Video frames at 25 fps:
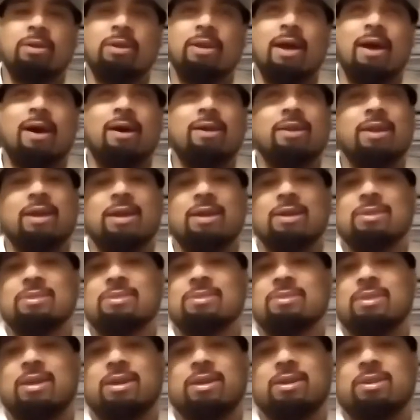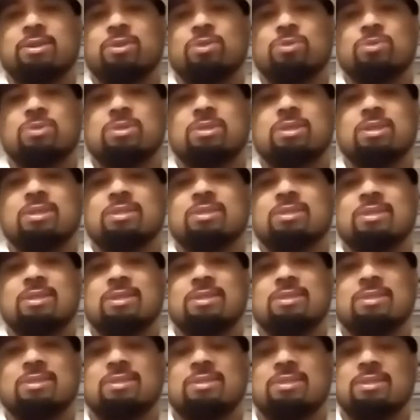Nowadays, they could do six
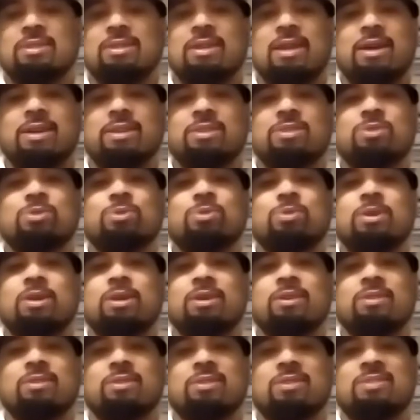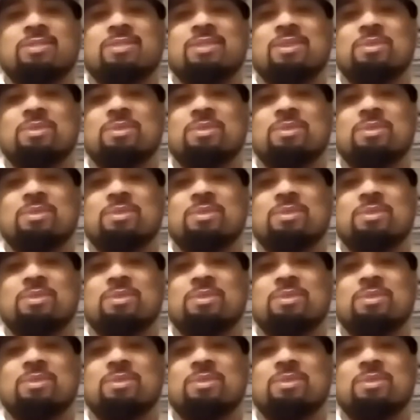seasons in like two years.